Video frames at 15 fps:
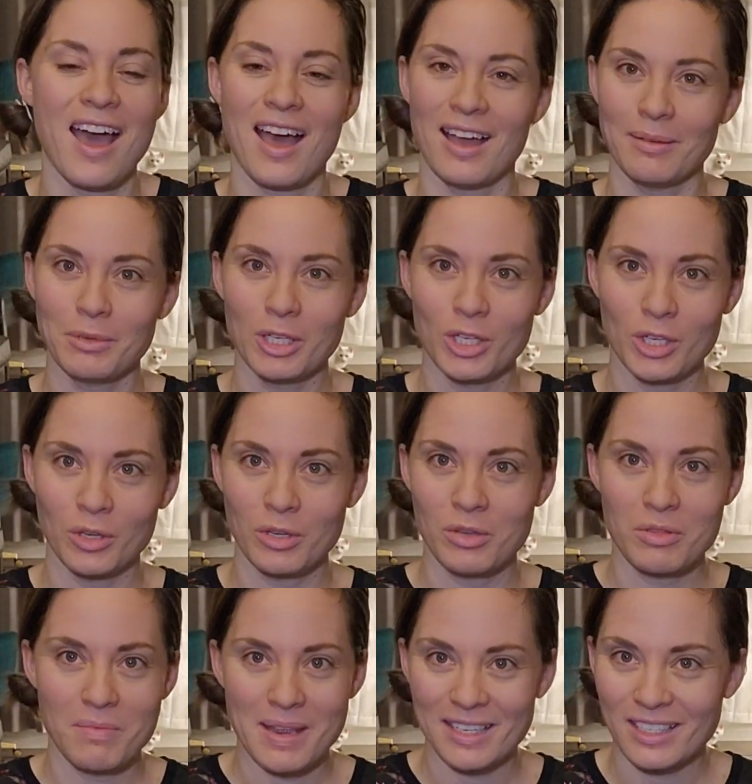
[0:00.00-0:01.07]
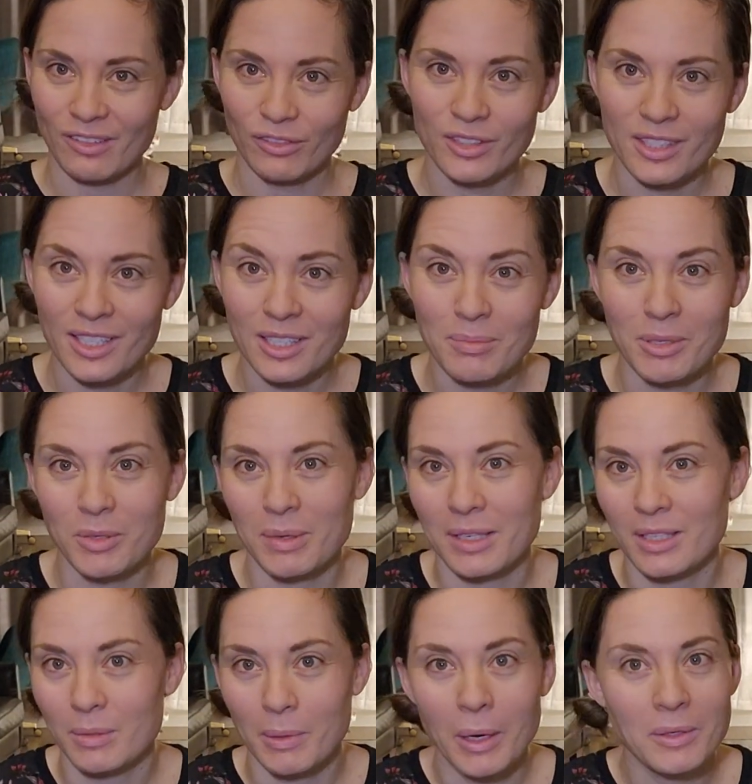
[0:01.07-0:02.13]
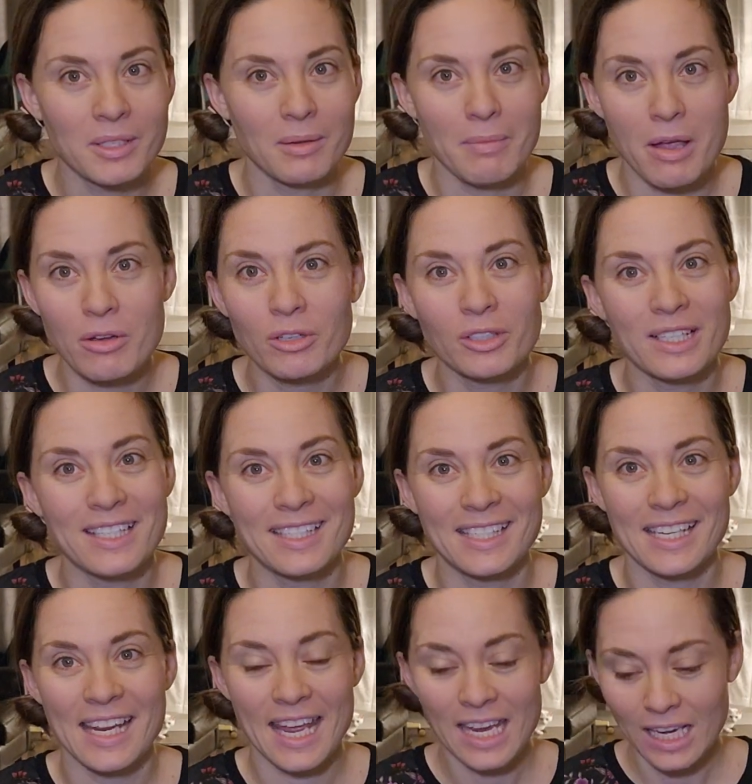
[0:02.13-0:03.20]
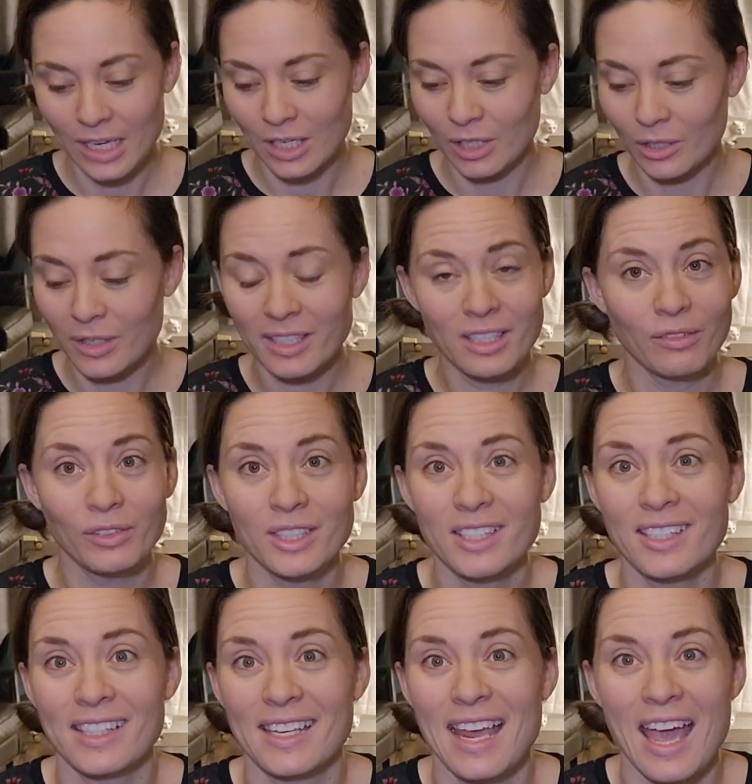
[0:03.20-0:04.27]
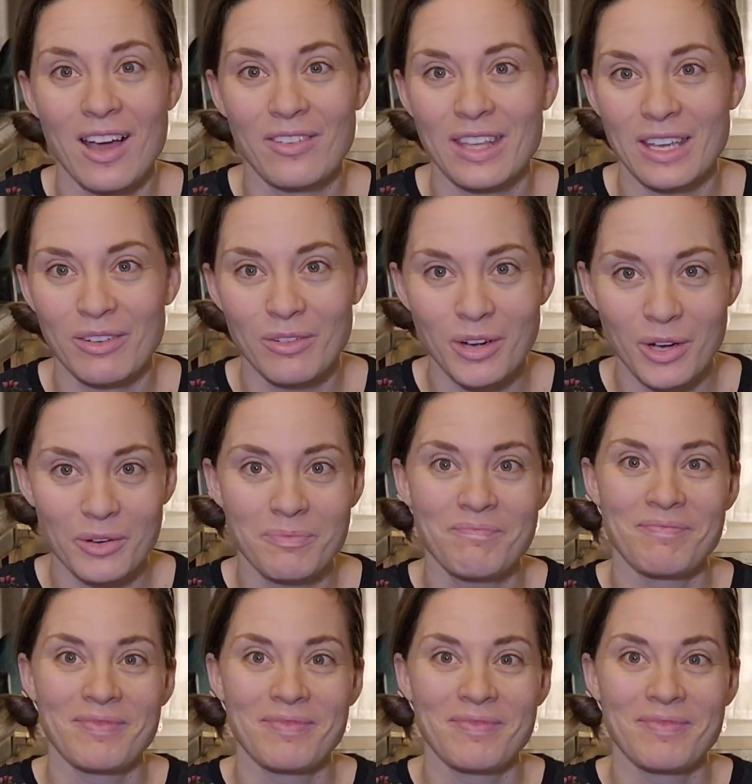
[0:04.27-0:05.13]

I'm going to show you the main differences between sprouts and microgreens today, including differences in how they grow.